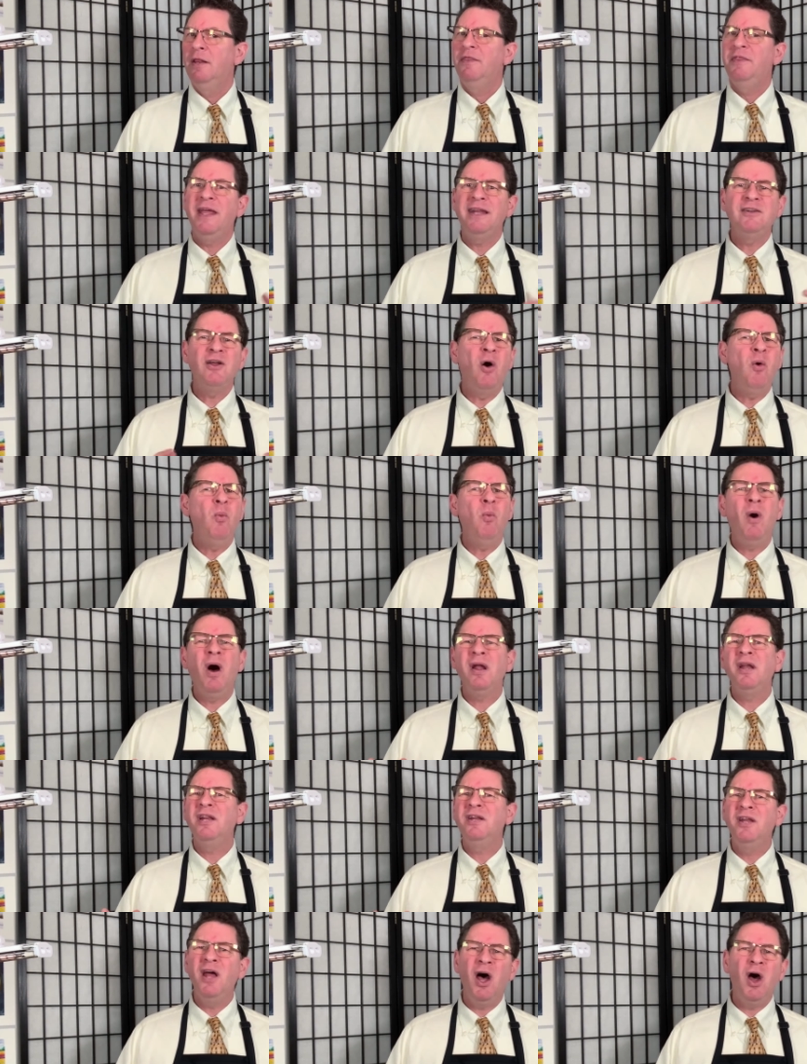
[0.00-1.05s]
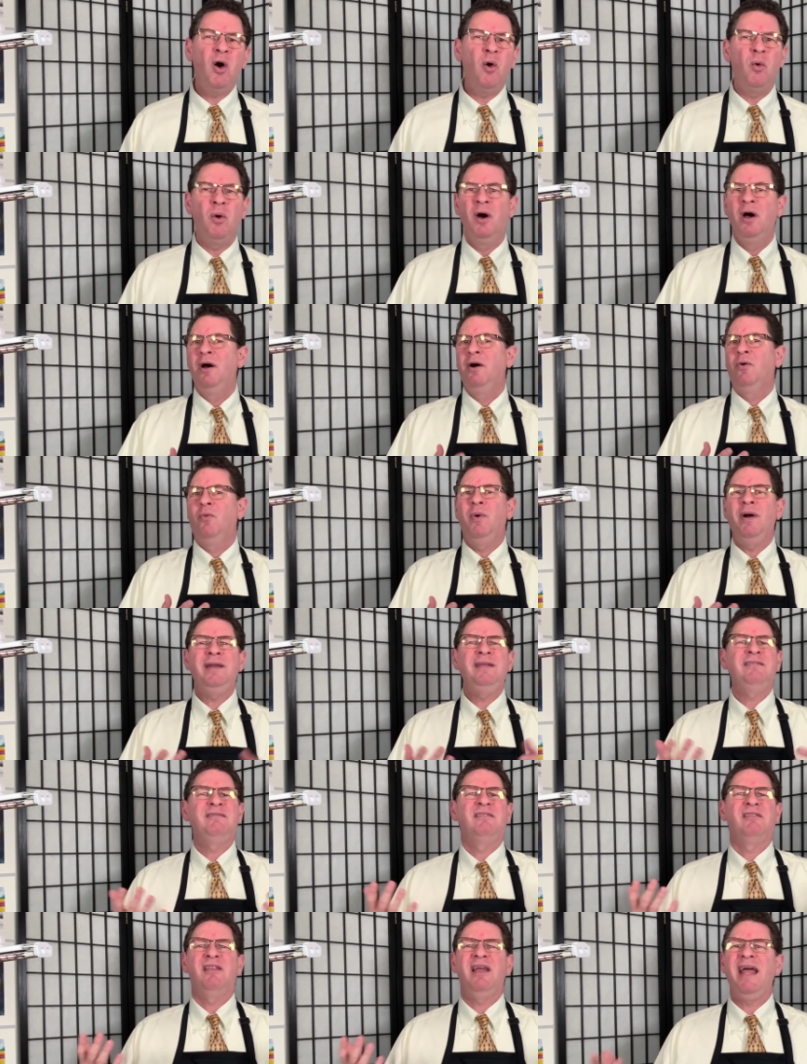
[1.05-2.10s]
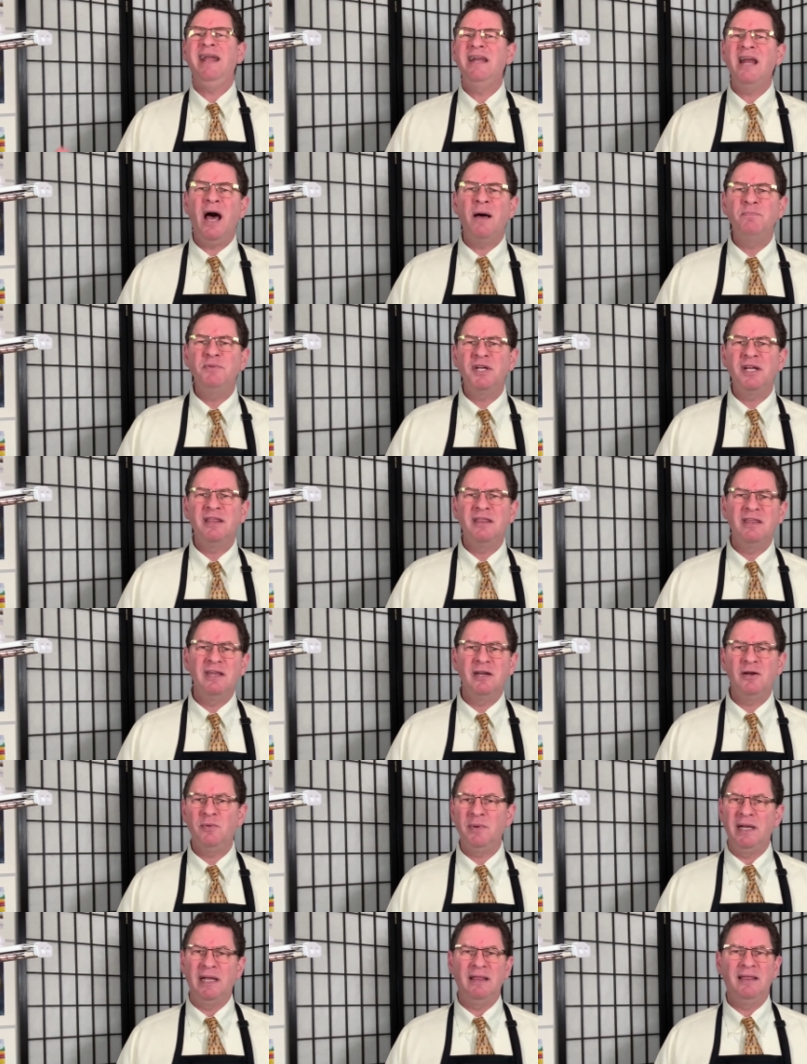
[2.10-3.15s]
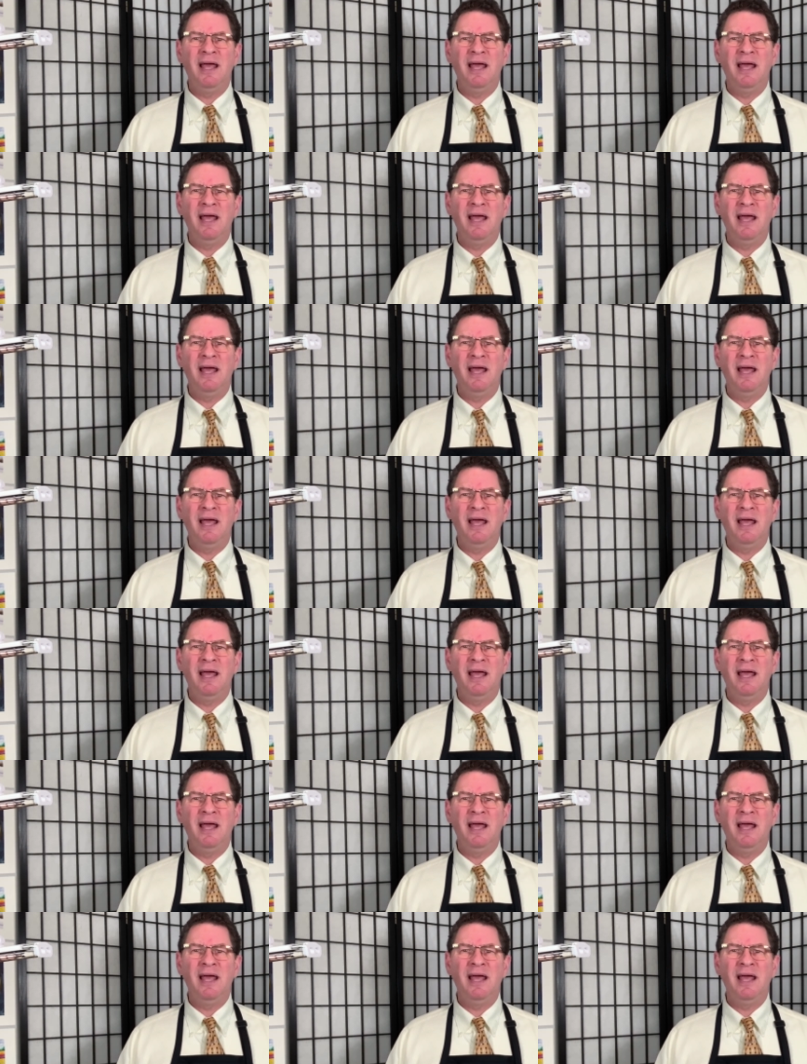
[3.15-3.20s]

They don't want to know what is light object theory.